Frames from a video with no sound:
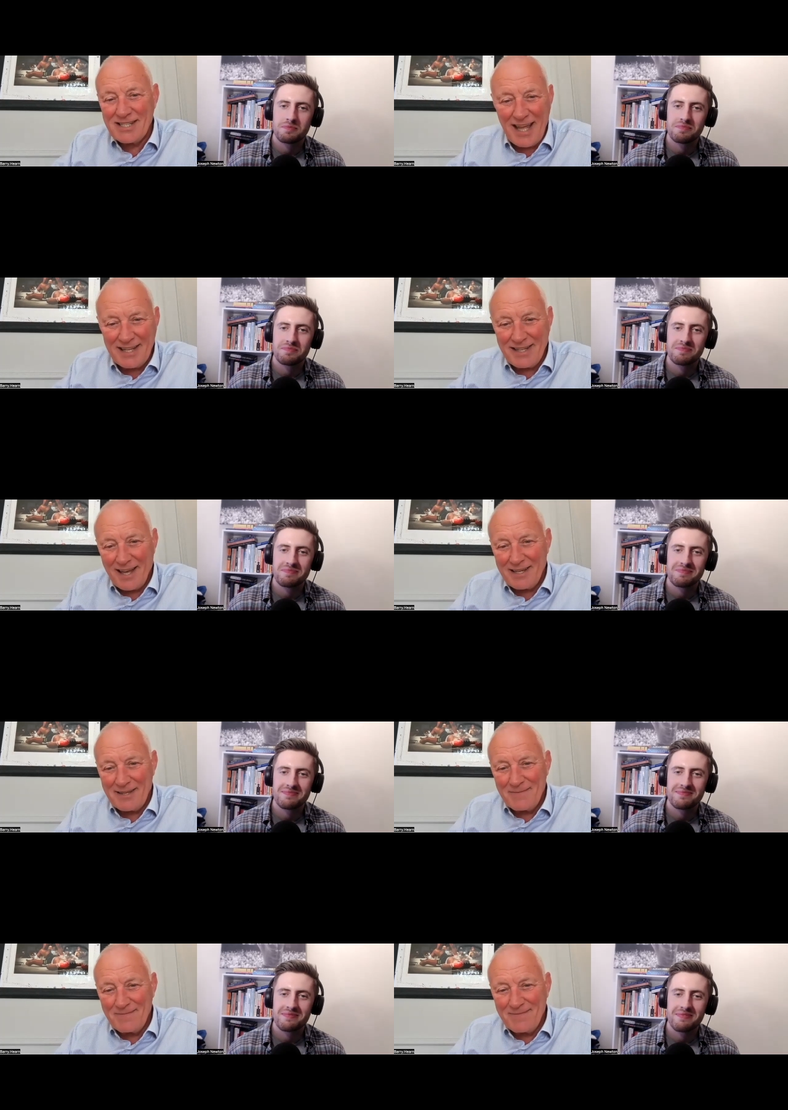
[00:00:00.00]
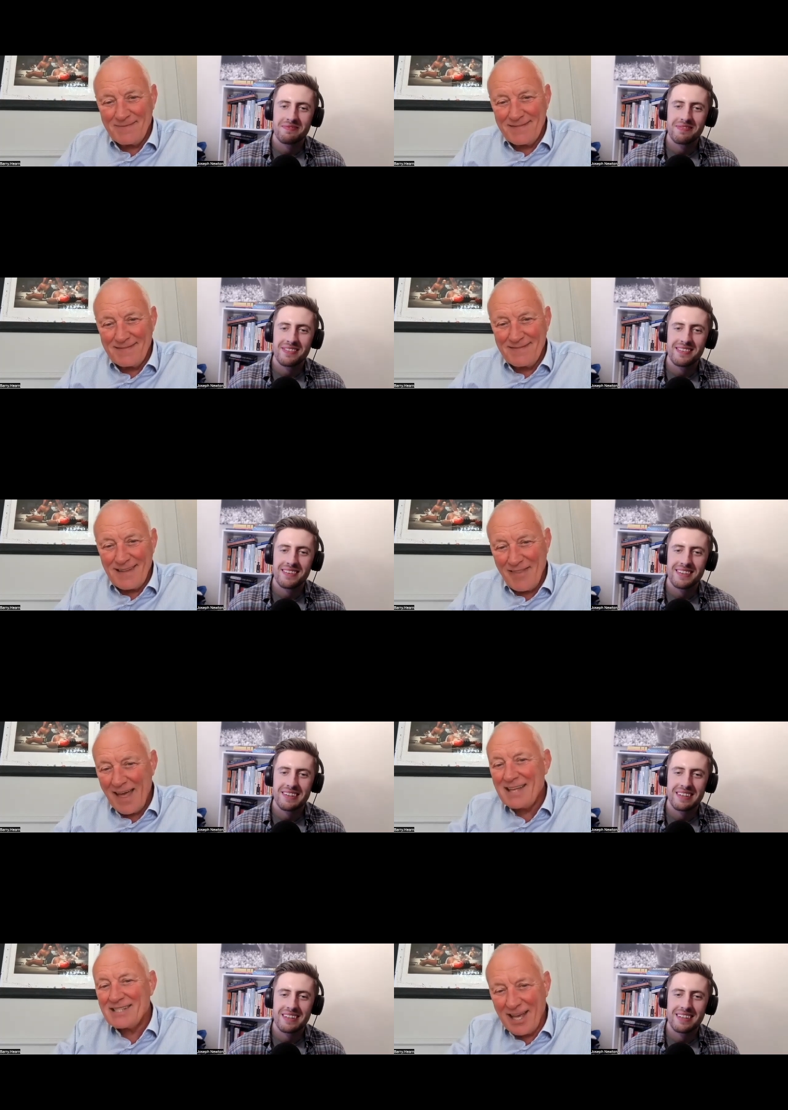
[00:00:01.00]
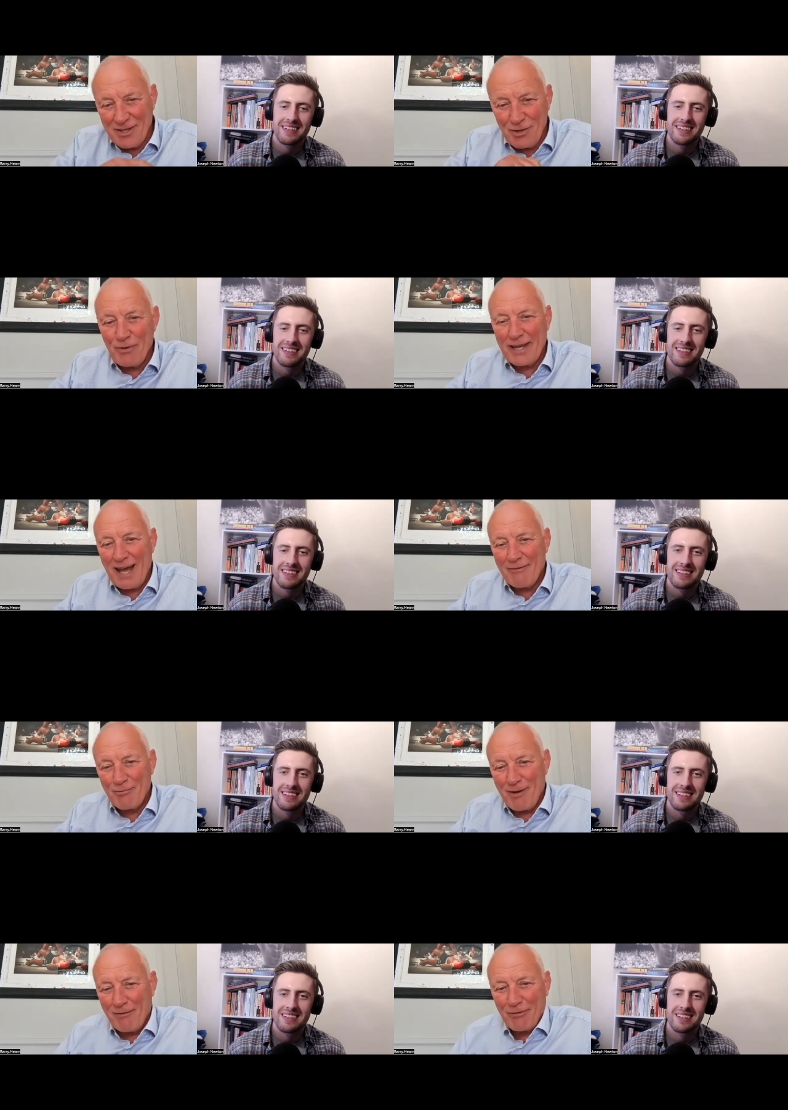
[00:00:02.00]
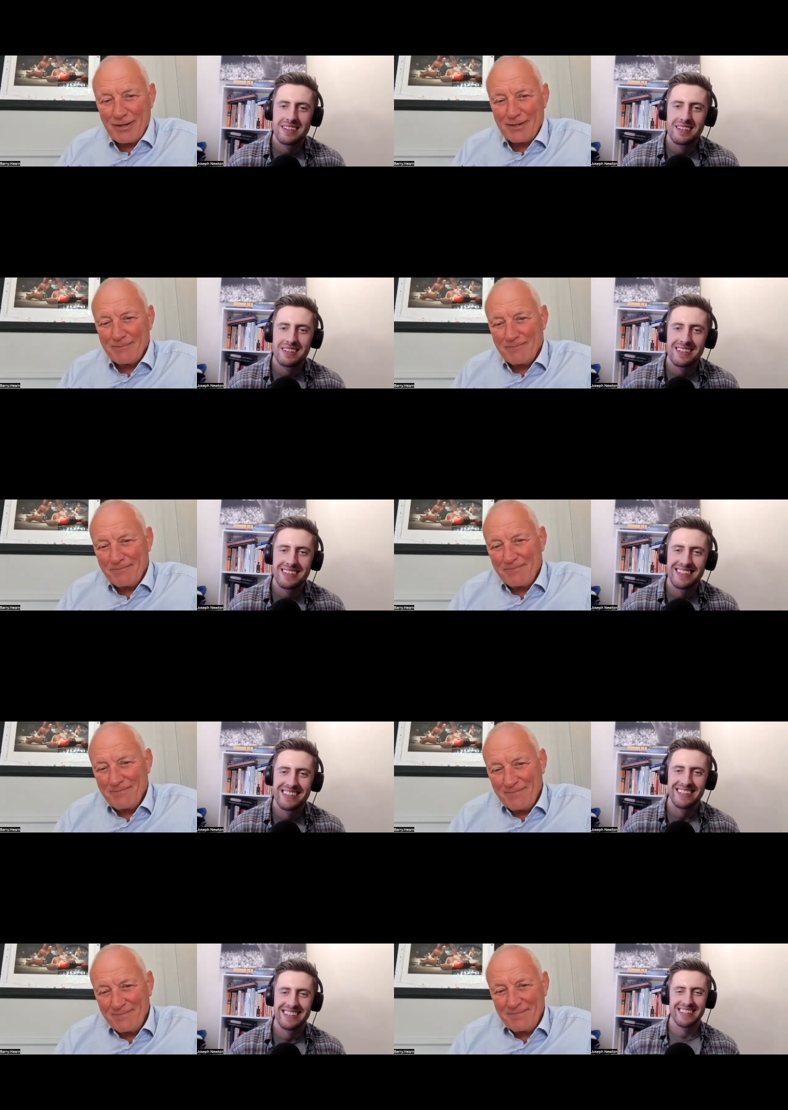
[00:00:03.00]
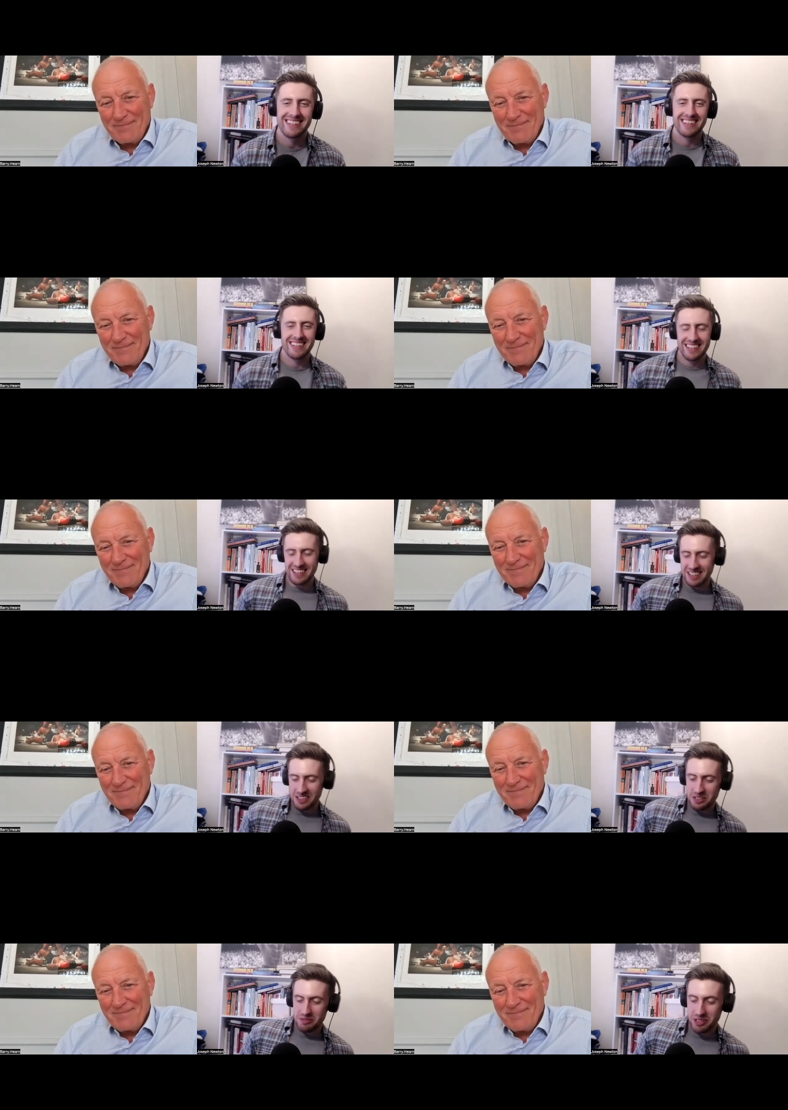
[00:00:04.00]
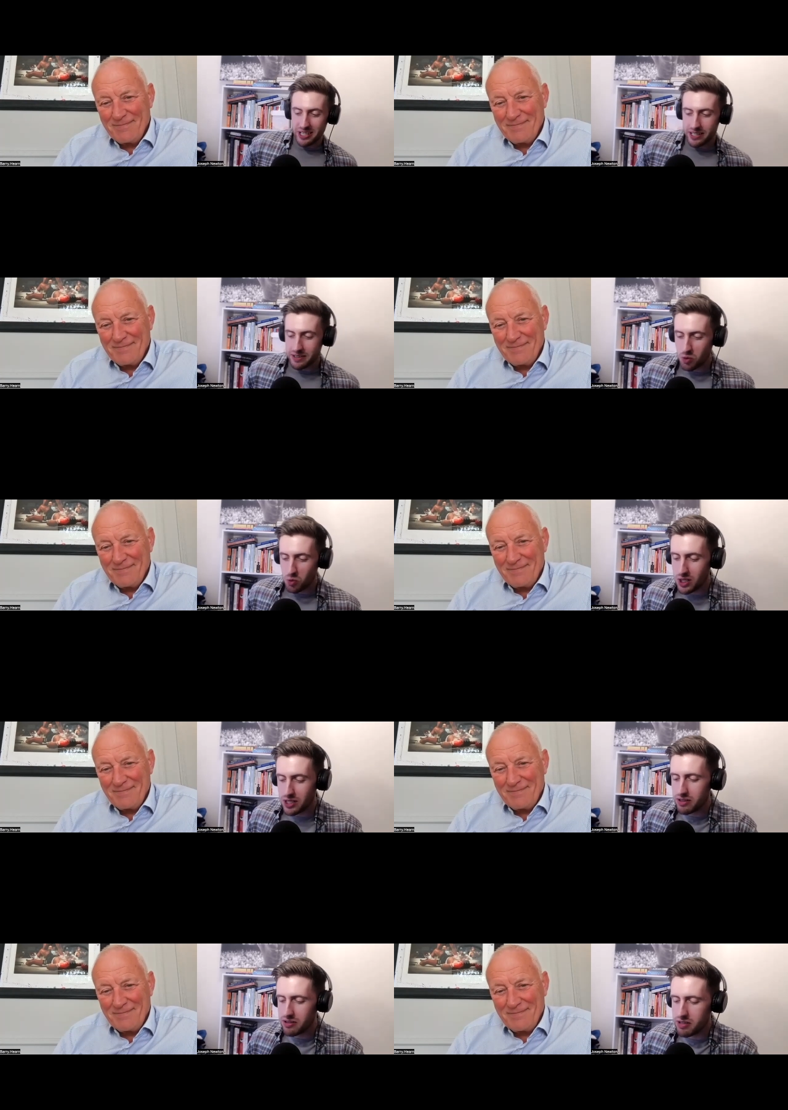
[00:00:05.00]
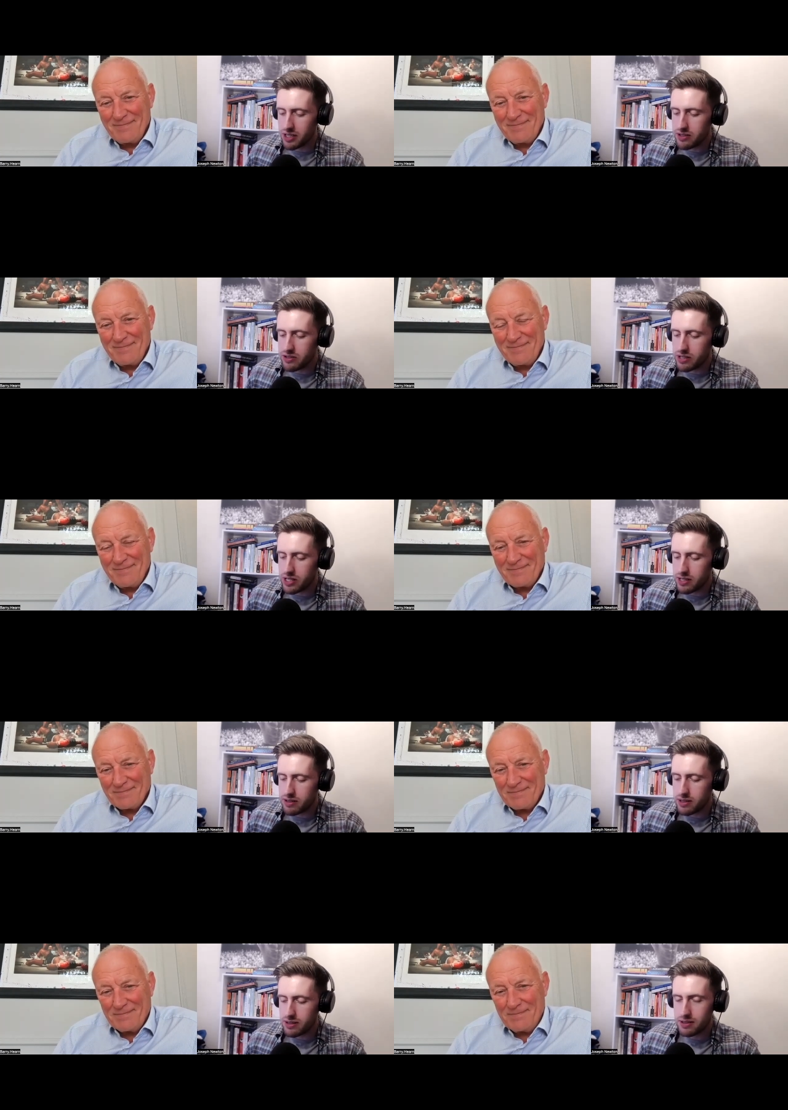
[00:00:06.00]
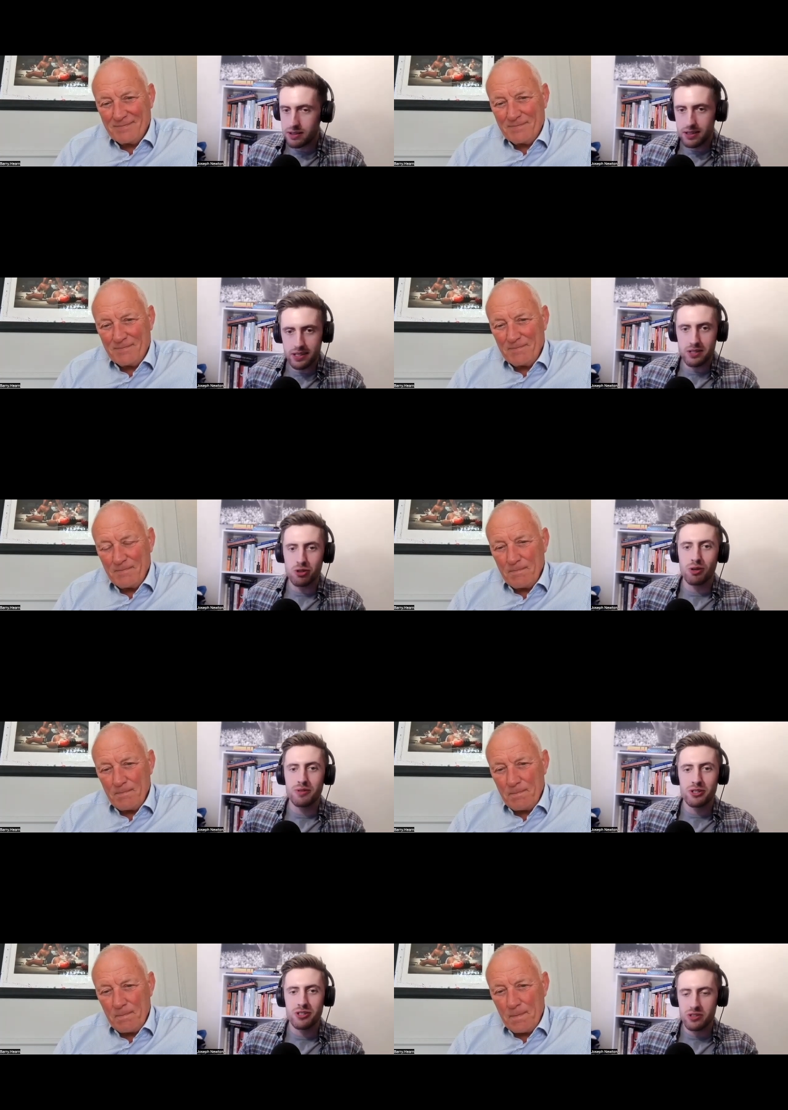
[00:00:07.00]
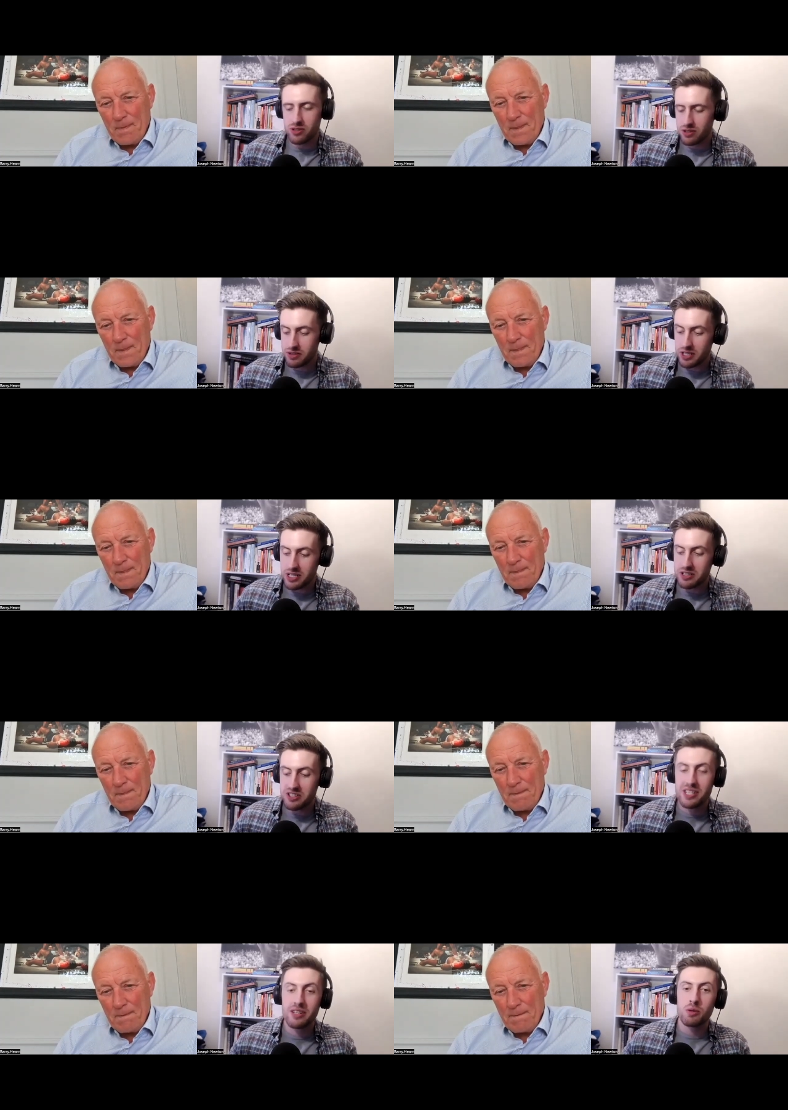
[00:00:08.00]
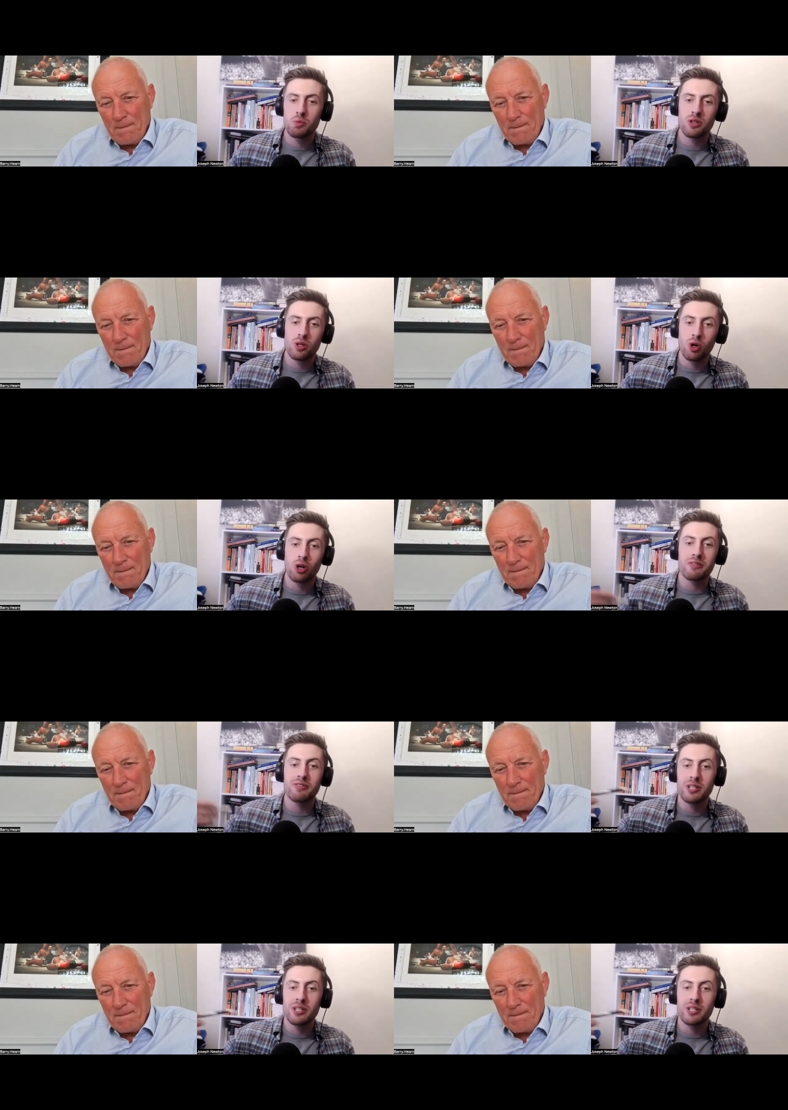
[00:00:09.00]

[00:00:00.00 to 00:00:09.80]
Speaker 1: that day. And that's how you recover, my friend.
Speaker 2: I love it. And one of the things there that is obvious is that you're dealing with a lot of